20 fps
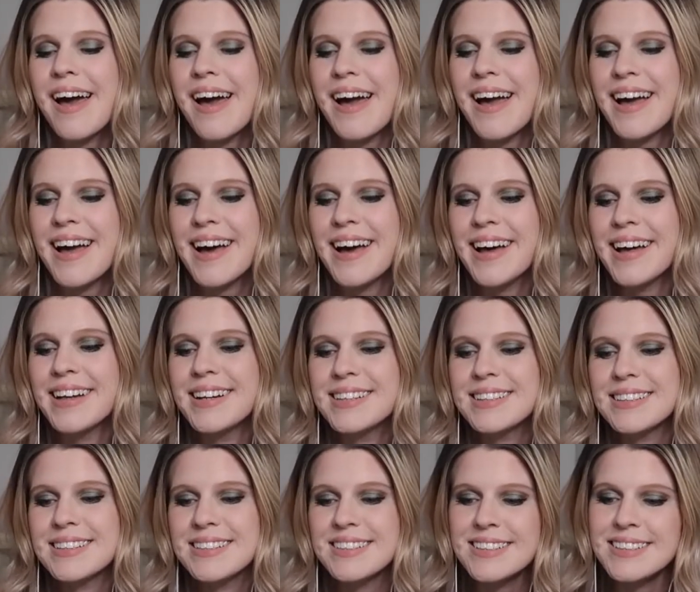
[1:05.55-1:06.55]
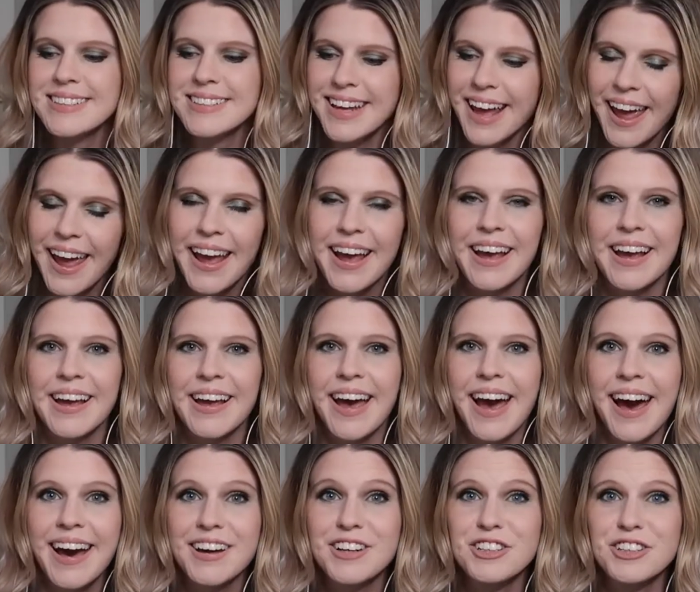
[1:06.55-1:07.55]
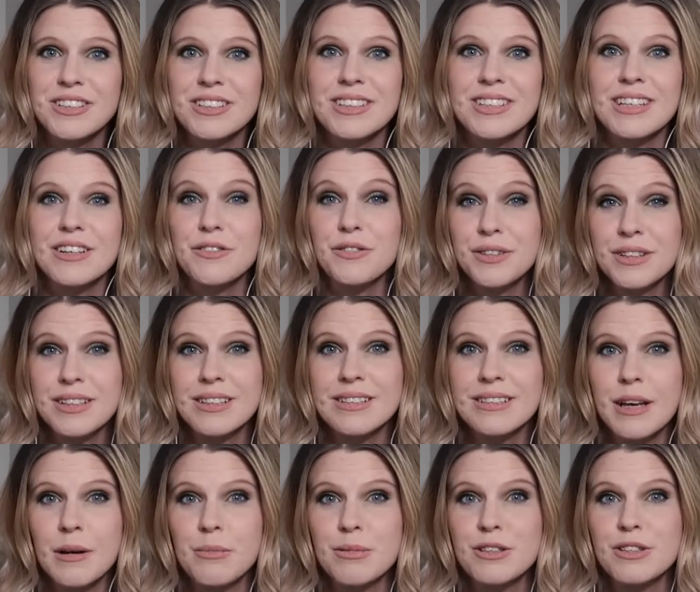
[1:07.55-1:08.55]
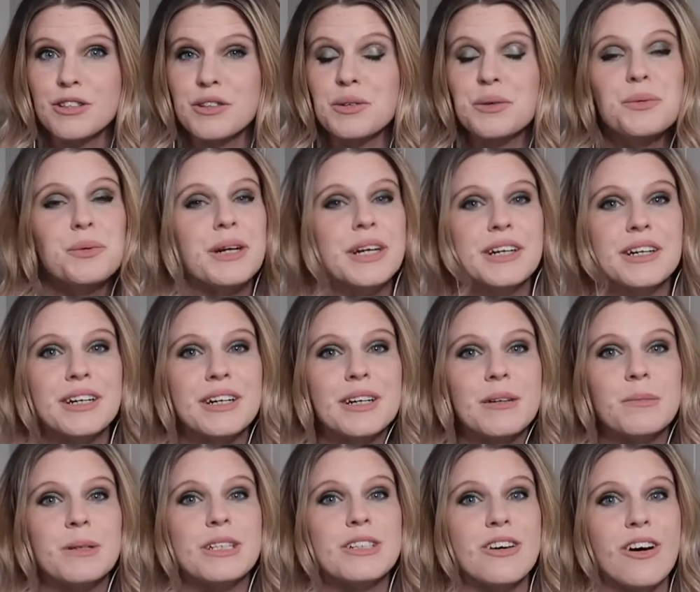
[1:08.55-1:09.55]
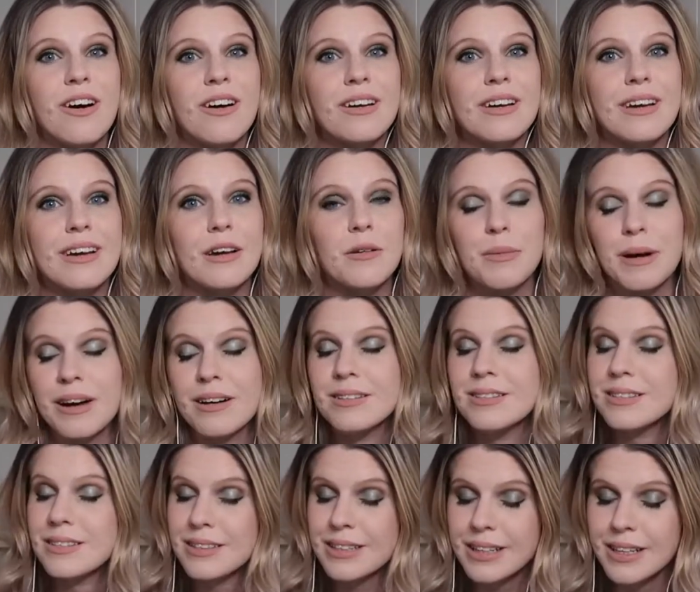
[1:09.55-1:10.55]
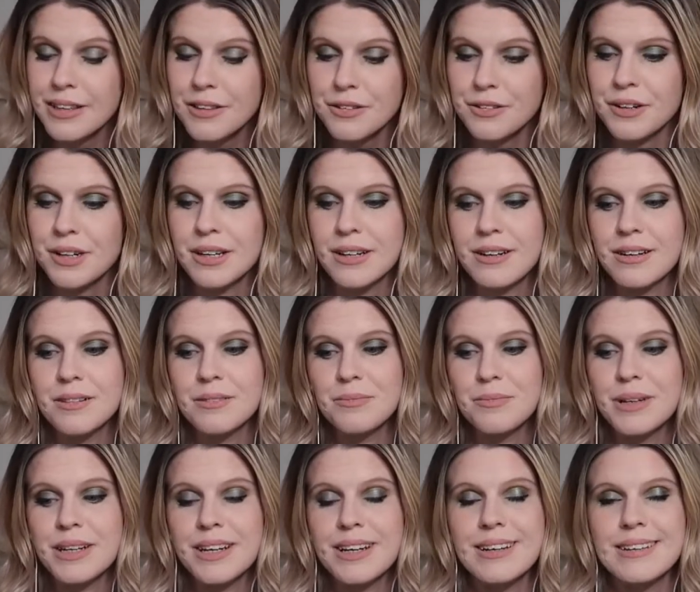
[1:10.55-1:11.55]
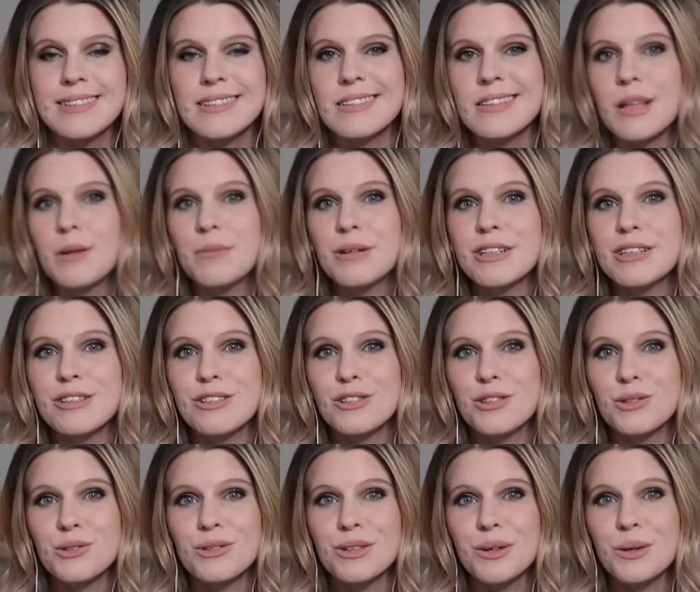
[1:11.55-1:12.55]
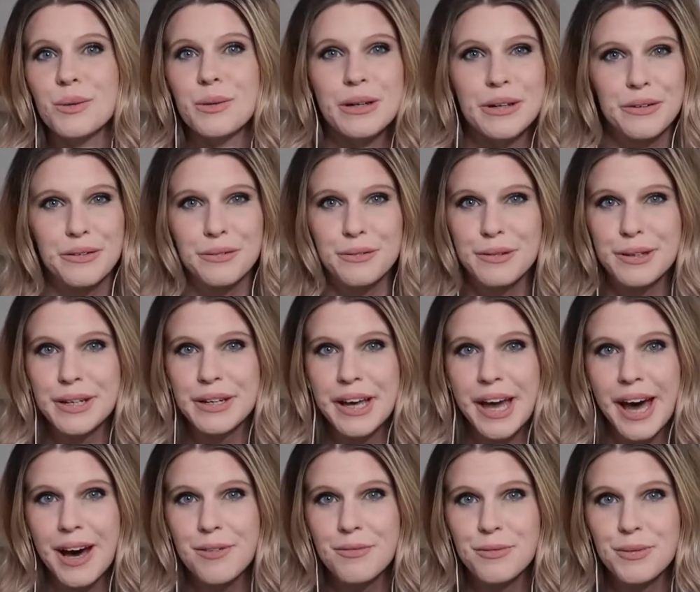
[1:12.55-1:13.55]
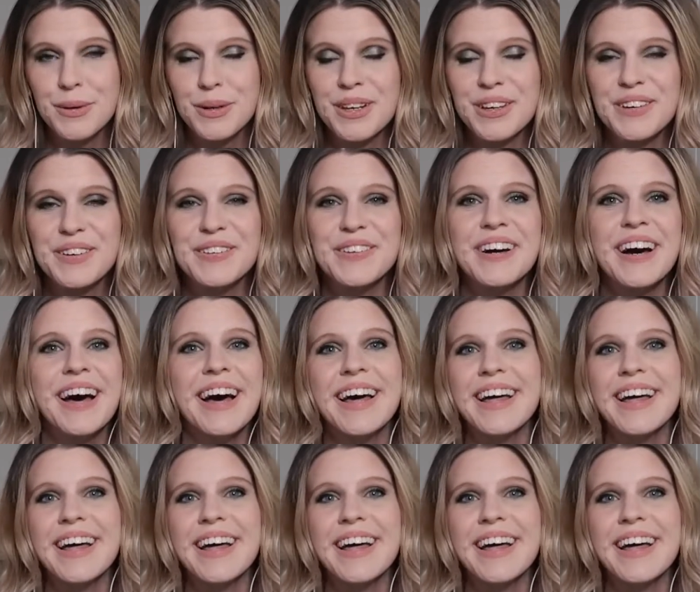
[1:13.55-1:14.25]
And today, actually, for this episode, we are going to be talking about Slytherin, because let me just do a quick recap for you.